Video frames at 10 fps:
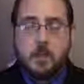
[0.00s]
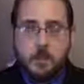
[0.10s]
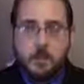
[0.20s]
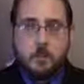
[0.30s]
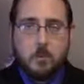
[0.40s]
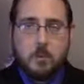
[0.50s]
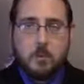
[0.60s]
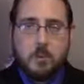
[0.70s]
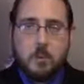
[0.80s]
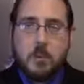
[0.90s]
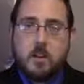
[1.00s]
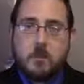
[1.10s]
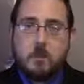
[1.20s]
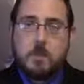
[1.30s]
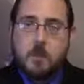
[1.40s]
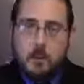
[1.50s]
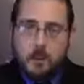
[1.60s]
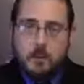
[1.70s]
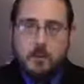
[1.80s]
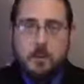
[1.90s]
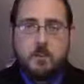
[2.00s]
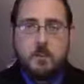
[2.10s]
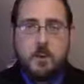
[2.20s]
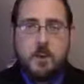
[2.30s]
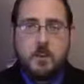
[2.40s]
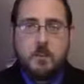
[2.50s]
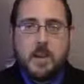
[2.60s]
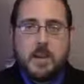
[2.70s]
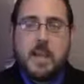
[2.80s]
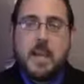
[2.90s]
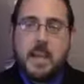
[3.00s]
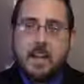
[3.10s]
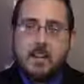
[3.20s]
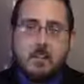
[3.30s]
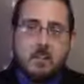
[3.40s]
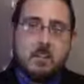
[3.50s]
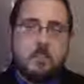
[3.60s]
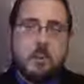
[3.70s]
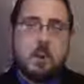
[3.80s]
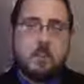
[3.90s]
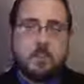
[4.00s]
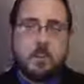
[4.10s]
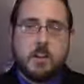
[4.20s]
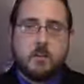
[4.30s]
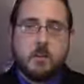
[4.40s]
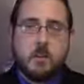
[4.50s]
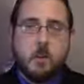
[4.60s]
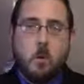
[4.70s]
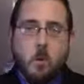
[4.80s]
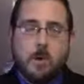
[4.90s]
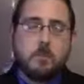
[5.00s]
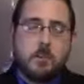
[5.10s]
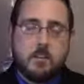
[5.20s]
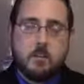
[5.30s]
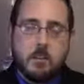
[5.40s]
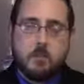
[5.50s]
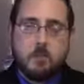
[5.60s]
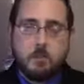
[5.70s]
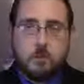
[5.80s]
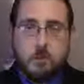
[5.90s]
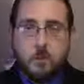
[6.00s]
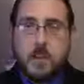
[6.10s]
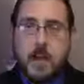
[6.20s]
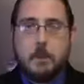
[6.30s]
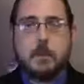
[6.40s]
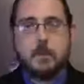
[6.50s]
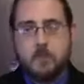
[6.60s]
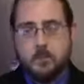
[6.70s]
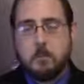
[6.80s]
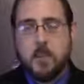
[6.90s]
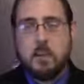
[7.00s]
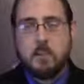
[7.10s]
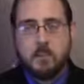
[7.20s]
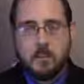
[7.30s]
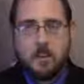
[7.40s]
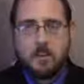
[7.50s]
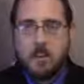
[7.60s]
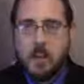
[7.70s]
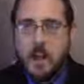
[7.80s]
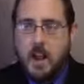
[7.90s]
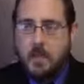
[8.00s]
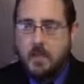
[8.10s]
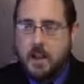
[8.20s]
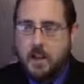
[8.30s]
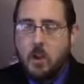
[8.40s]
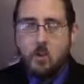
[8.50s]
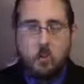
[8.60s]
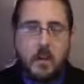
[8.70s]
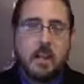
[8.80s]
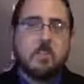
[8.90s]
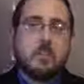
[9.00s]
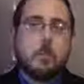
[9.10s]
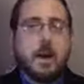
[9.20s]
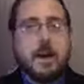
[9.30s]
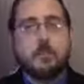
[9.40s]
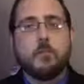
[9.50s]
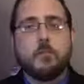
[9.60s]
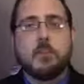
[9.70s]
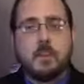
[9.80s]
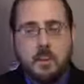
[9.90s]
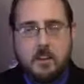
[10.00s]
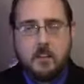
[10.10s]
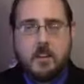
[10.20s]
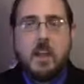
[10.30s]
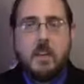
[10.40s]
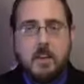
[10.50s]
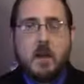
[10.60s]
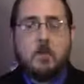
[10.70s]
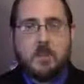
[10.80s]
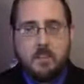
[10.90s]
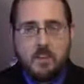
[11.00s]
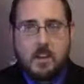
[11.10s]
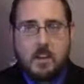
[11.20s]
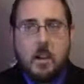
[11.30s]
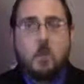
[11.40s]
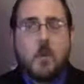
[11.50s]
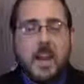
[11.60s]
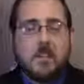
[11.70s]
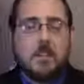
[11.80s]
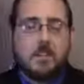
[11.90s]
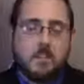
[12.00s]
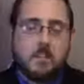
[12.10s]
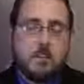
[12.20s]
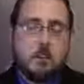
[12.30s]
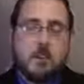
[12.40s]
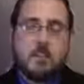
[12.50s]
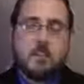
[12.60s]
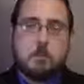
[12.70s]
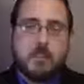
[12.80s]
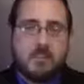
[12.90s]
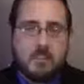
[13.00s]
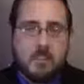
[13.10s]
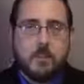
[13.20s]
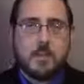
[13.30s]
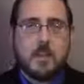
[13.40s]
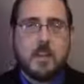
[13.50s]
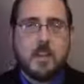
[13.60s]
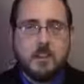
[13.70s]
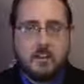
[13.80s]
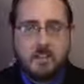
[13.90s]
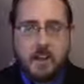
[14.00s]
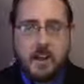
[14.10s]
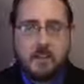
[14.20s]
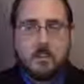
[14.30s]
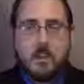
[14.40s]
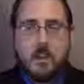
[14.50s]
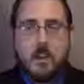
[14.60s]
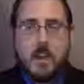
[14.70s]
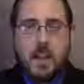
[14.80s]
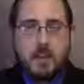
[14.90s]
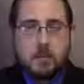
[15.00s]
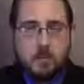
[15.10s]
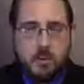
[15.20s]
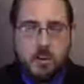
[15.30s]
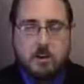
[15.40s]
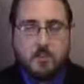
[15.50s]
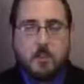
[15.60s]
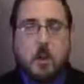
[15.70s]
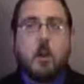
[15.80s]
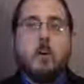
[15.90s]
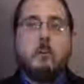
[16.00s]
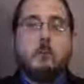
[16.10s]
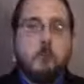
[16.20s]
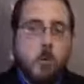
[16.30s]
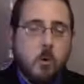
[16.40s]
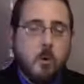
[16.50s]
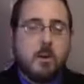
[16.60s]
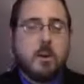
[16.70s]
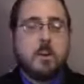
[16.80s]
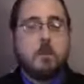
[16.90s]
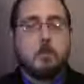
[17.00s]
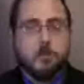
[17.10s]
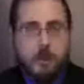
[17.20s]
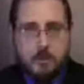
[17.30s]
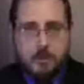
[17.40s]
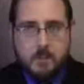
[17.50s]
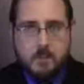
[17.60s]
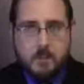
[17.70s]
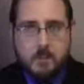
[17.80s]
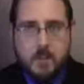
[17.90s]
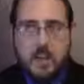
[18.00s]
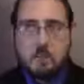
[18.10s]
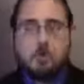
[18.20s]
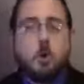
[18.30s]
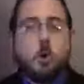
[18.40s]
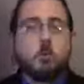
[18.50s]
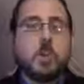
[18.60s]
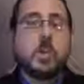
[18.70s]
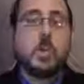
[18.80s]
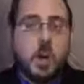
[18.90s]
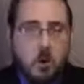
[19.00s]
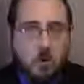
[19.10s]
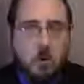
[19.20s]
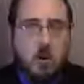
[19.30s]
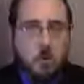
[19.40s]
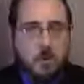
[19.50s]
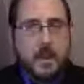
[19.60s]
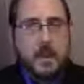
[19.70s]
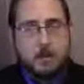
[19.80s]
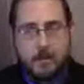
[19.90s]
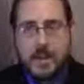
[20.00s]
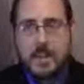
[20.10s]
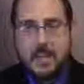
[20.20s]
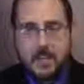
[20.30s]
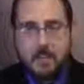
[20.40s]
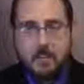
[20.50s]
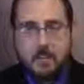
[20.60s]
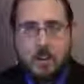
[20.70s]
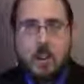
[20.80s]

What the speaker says: In other words, their use value. It is this contradiction, one of the central to capitalism itself, that creates the impoverishment that it is that we see. We have a system that specifically designs its production for profits, that it will only go where that money is.